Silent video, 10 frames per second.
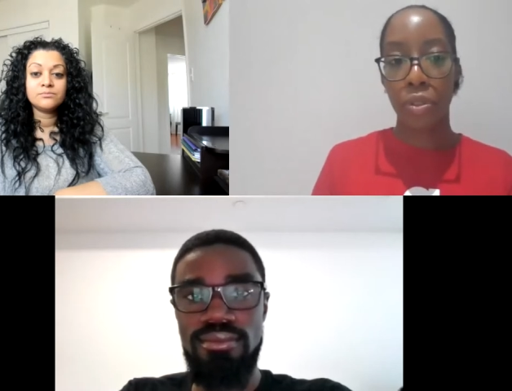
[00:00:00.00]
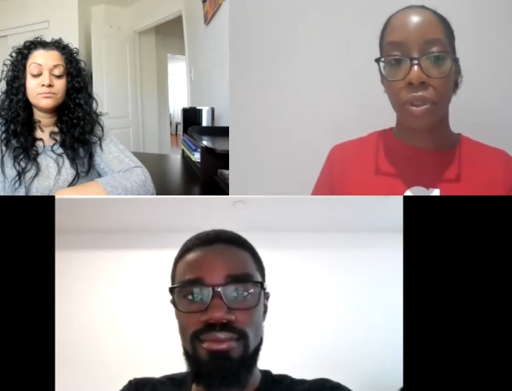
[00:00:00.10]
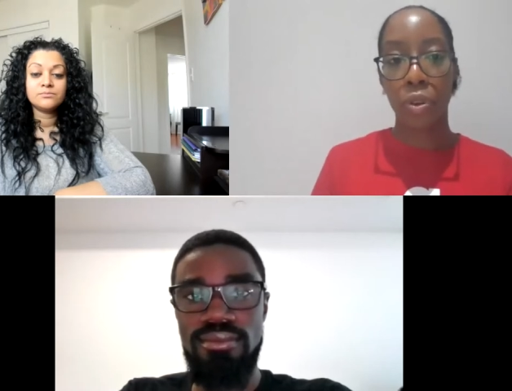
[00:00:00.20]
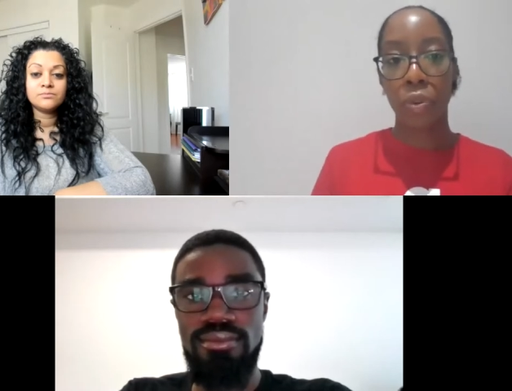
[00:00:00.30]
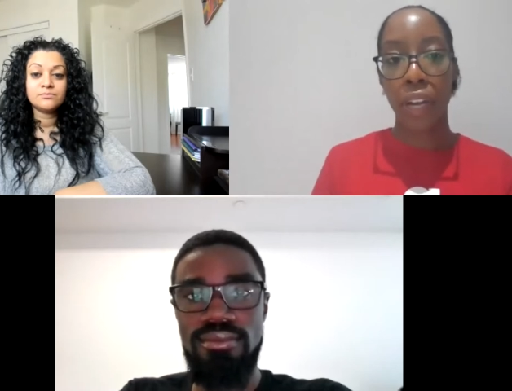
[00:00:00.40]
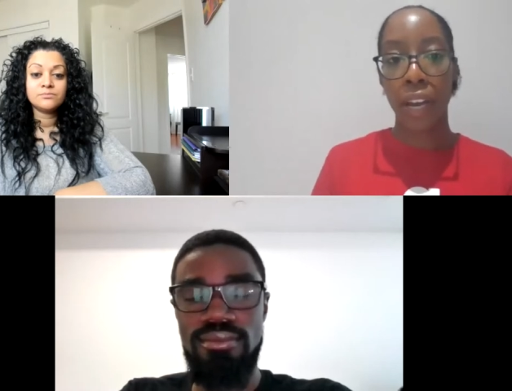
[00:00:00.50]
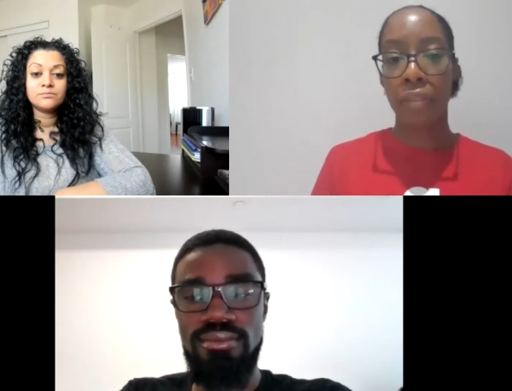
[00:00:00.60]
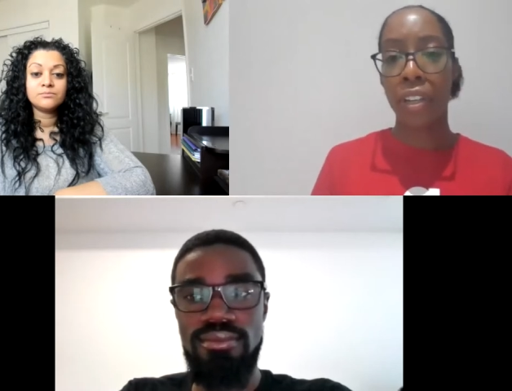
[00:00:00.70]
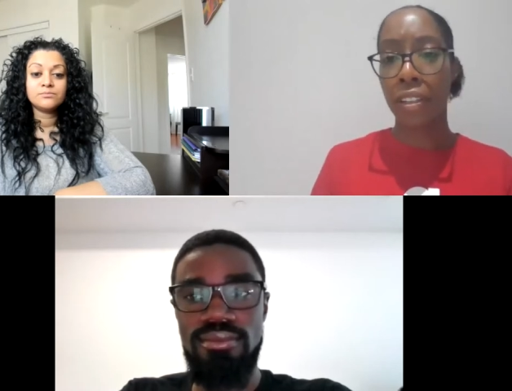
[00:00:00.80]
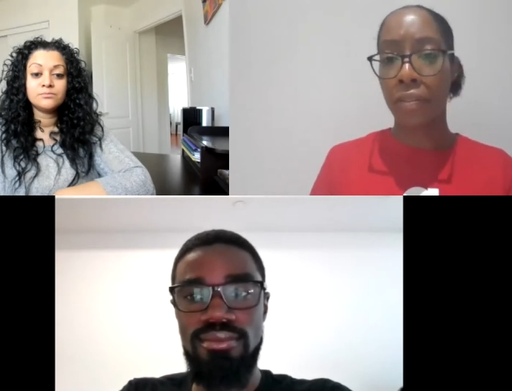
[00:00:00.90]
Speaker 1: So
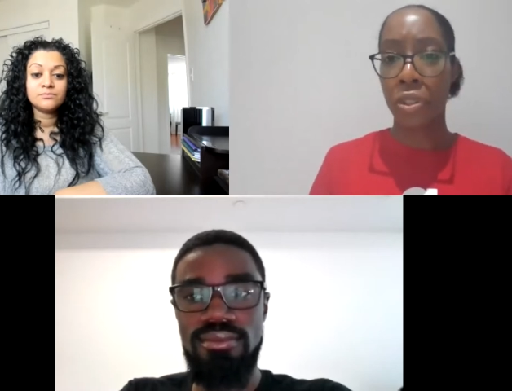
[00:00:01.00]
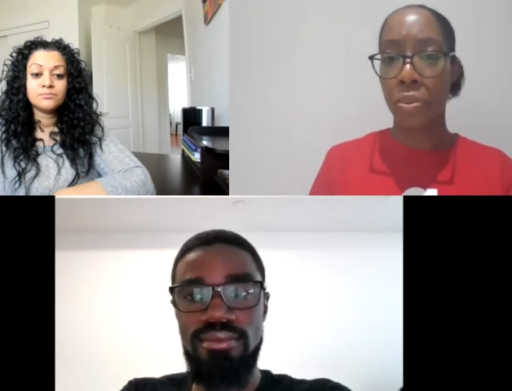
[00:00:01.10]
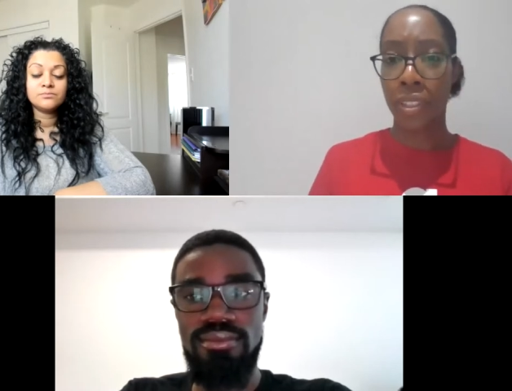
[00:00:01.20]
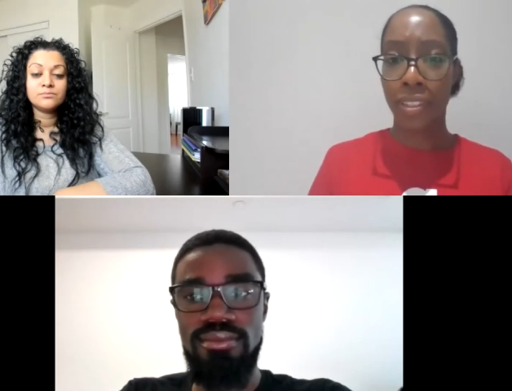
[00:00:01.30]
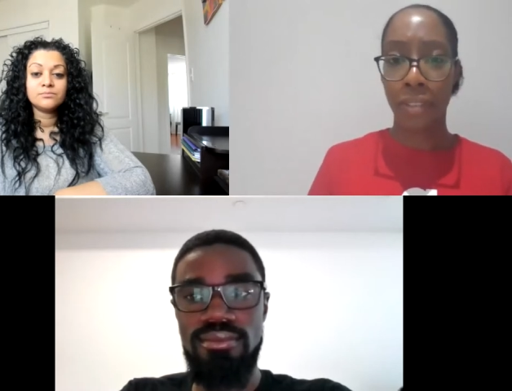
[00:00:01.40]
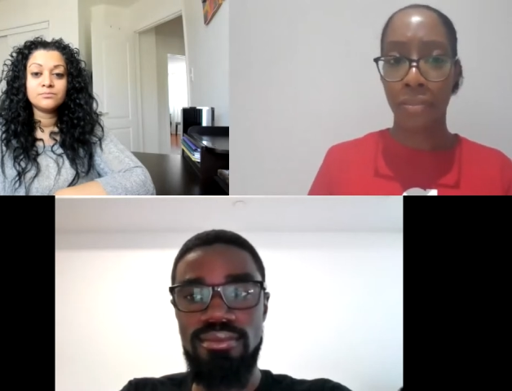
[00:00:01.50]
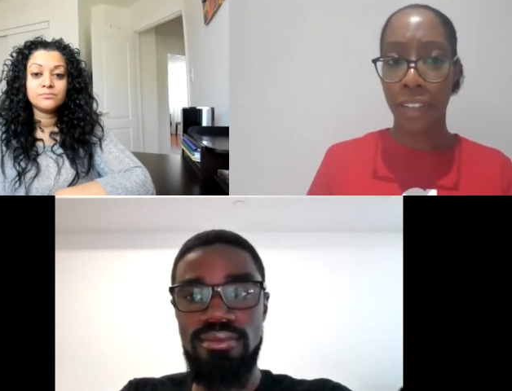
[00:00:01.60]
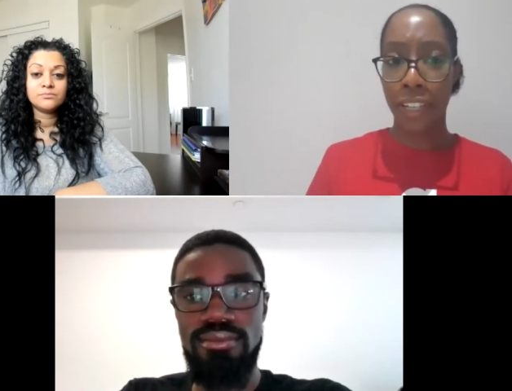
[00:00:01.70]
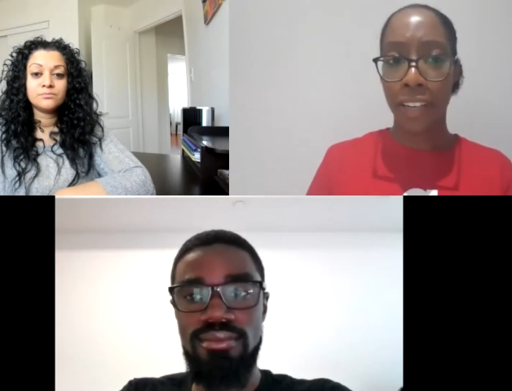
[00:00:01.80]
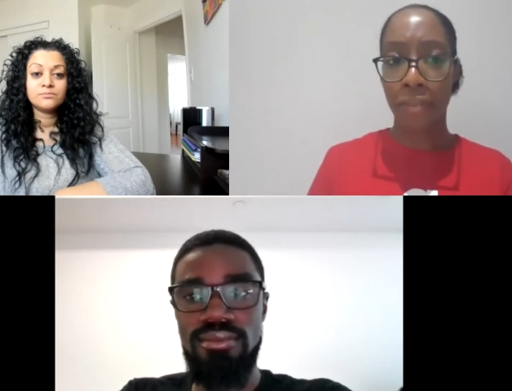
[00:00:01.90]
every individual is
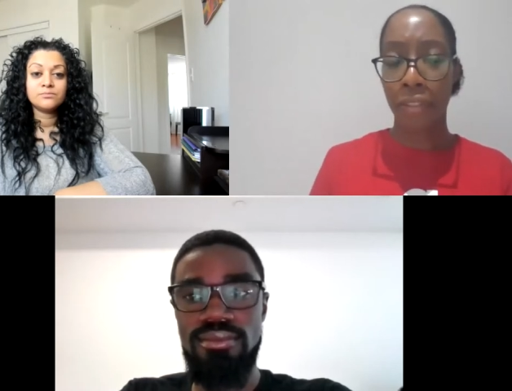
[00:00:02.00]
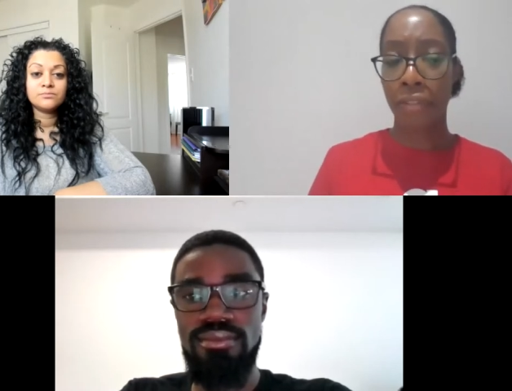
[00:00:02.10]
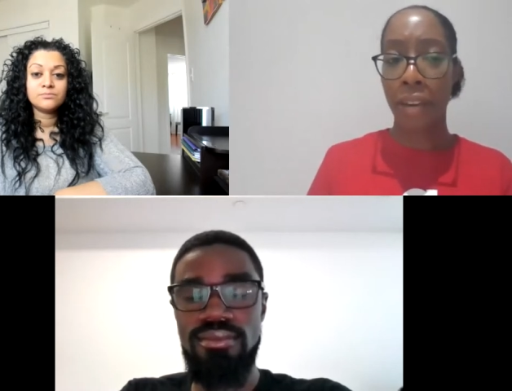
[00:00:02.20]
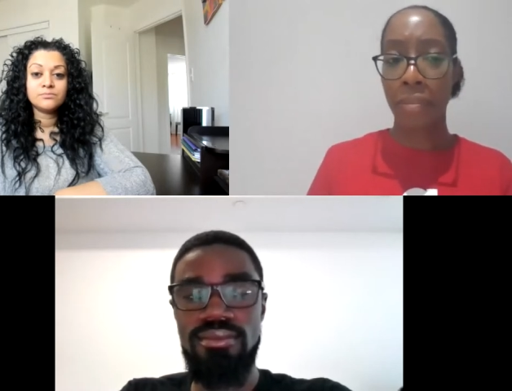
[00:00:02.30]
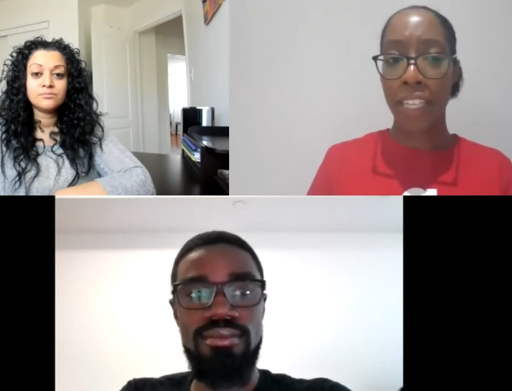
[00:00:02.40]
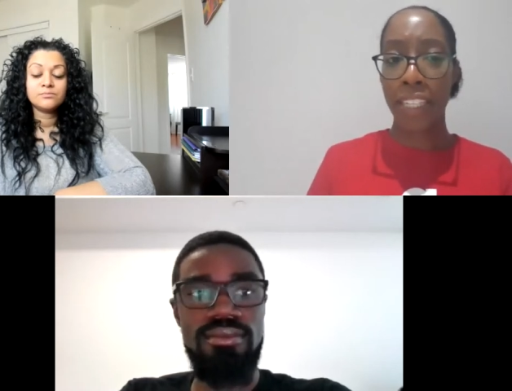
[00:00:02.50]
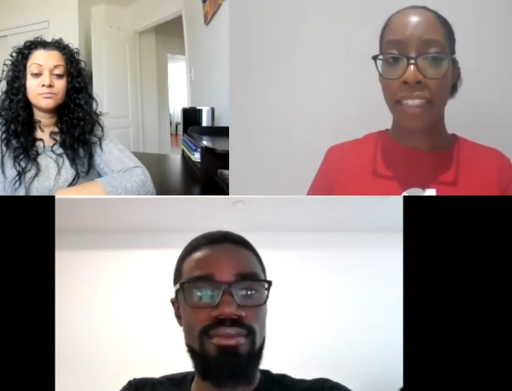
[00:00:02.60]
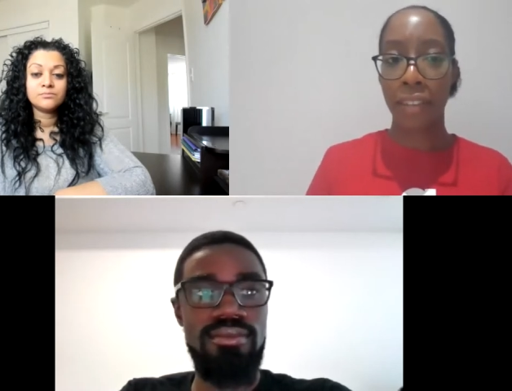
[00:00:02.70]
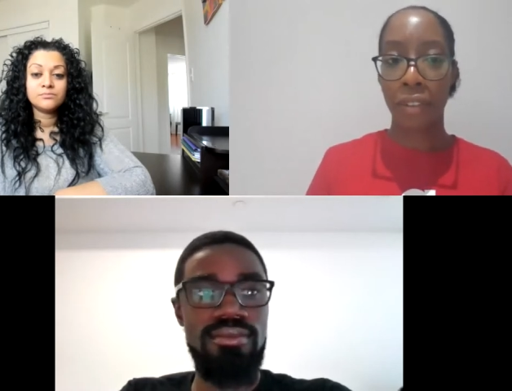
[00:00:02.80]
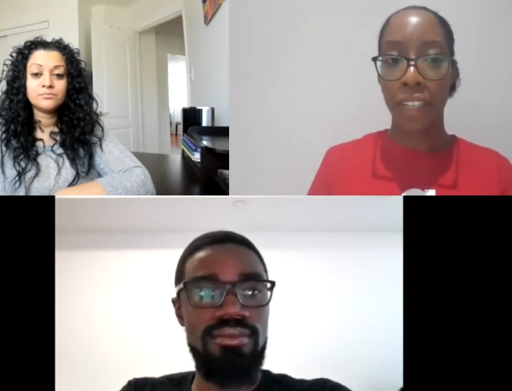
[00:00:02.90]
different and every family is
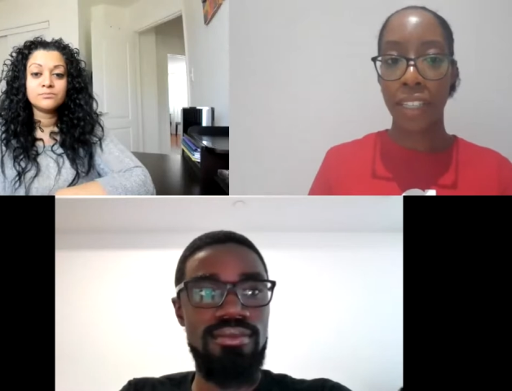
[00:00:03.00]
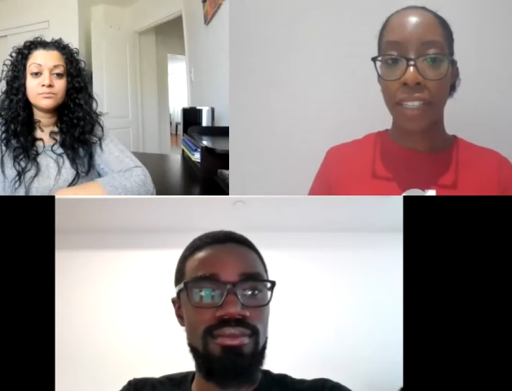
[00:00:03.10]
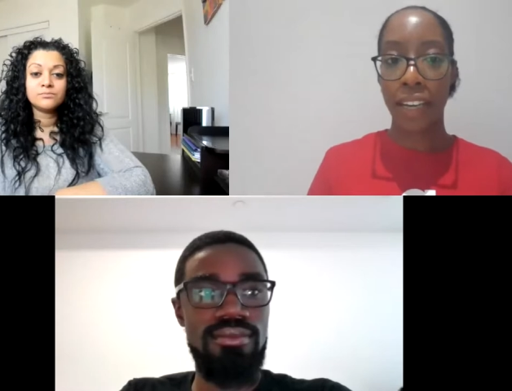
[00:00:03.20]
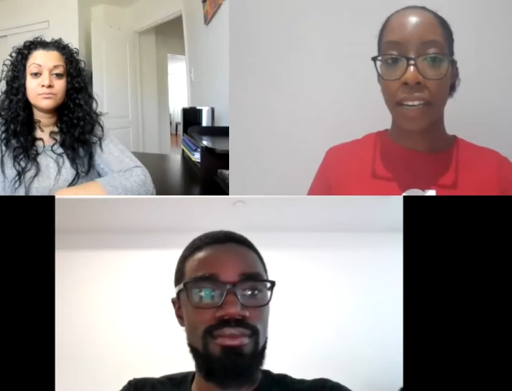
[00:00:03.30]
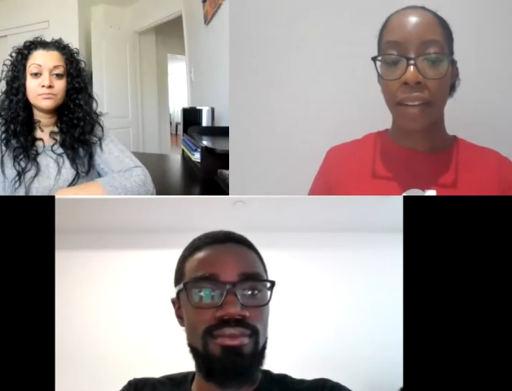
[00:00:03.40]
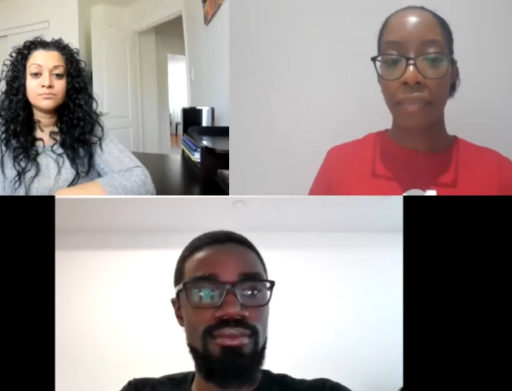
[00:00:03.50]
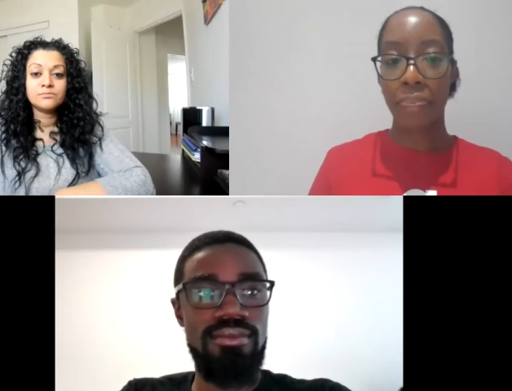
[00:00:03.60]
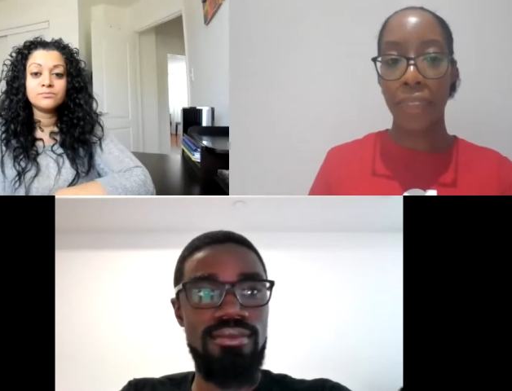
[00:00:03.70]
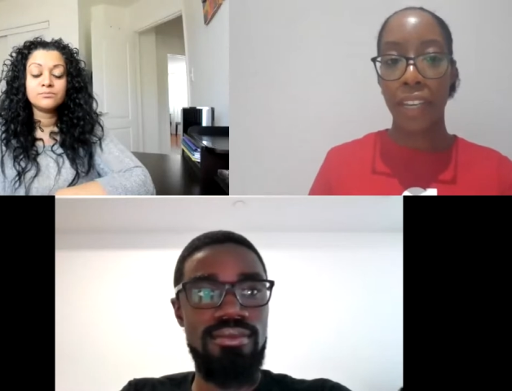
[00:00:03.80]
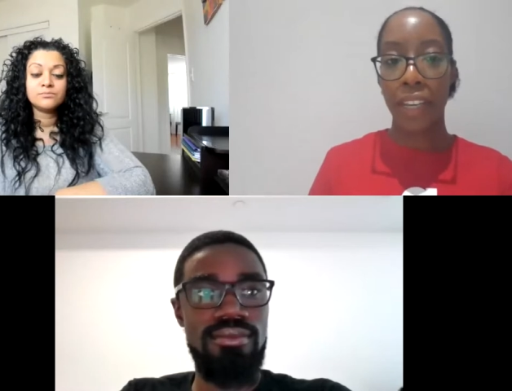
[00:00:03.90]
different um,